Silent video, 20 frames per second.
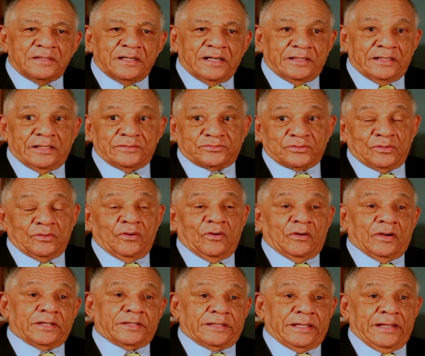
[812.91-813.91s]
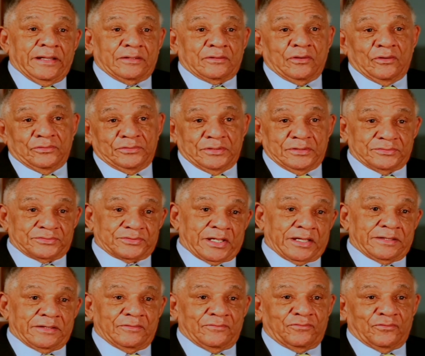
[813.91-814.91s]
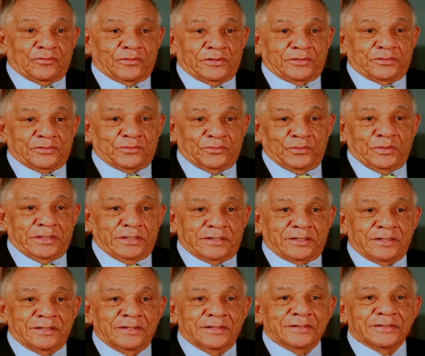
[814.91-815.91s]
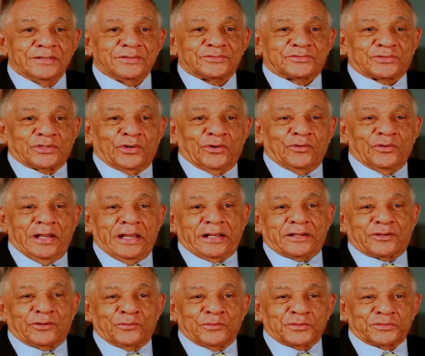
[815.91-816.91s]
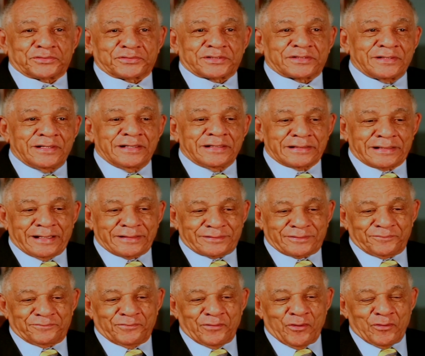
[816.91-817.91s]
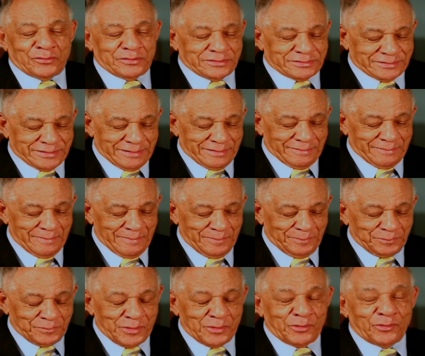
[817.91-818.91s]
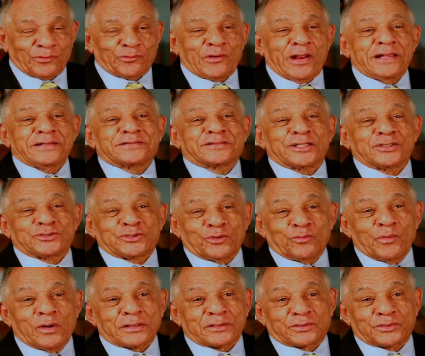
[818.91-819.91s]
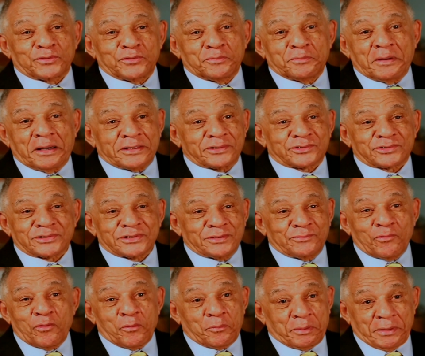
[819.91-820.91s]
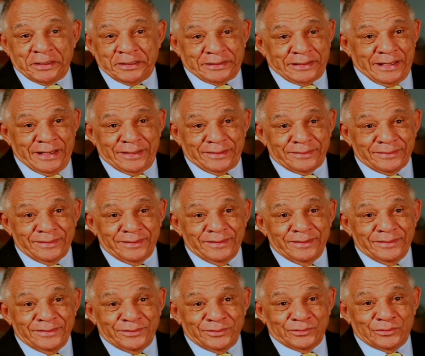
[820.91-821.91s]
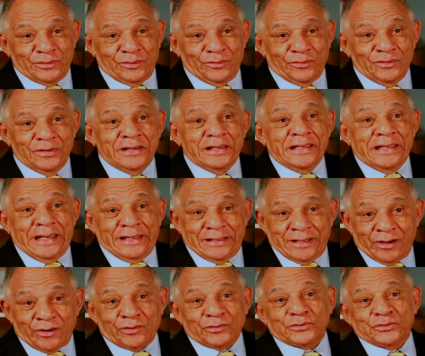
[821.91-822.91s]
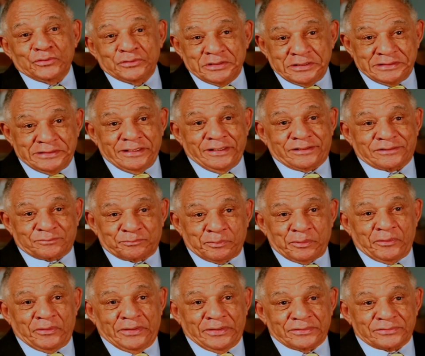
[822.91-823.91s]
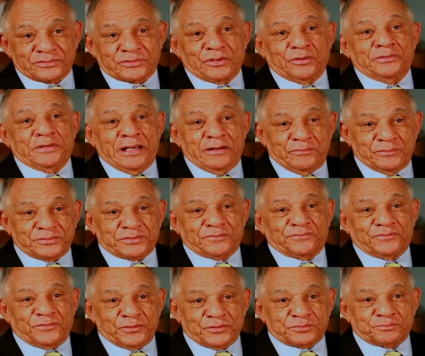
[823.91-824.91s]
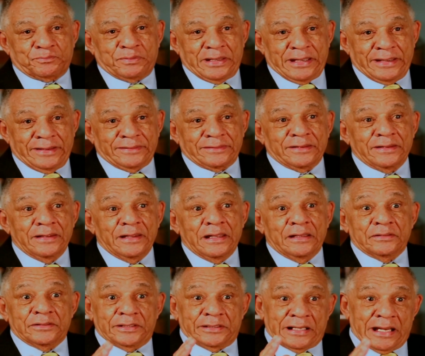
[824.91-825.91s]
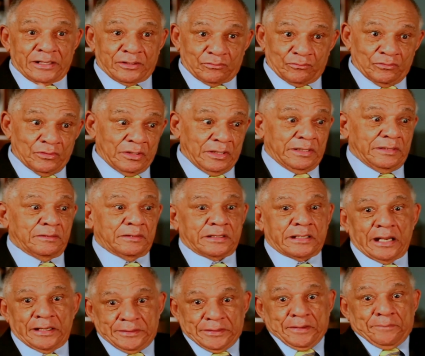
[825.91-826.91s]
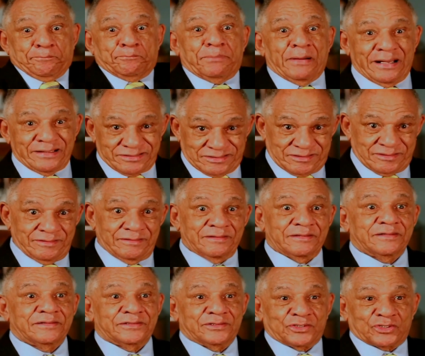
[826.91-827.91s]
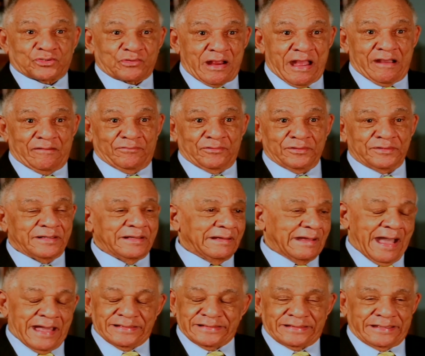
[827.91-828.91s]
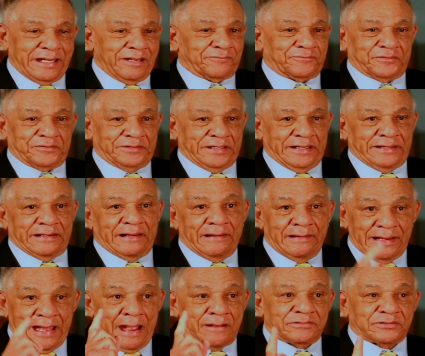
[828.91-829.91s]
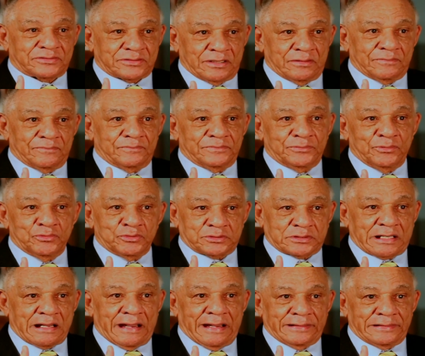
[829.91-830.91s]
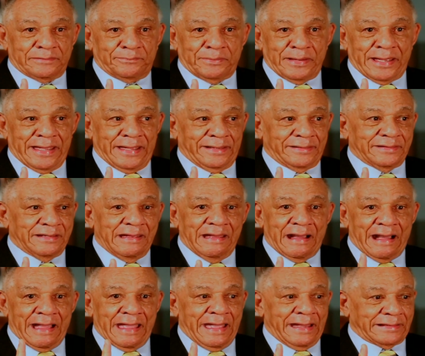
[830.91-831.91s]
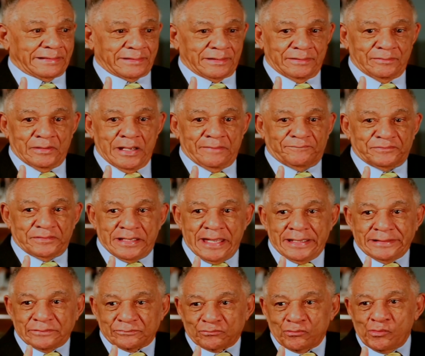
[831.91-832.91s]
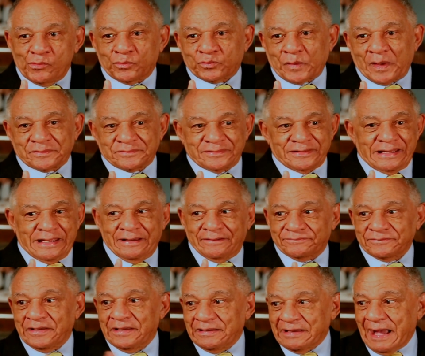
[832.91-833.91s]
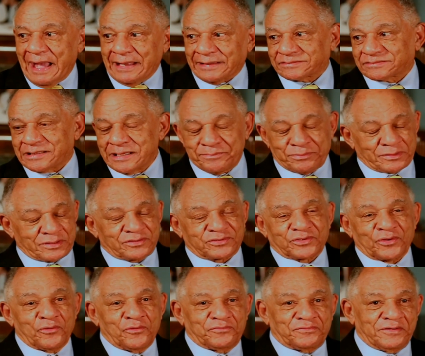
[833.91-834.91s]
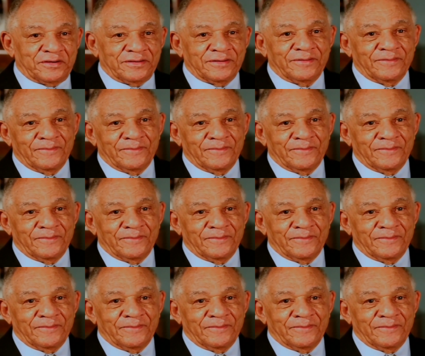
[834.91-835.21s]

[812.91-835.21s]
And I said, oh, I can't go down so I get $400 a week. So Edgar Willis got the phone and said, Ray said you want too much. He won't pay that, you know. And Harold, you need the experience. So that was the first band that I really got in a bus and traveled. I didn't care for that. I was the newest guy in the band. If any room wasn't left, I had to sleep on a sofa,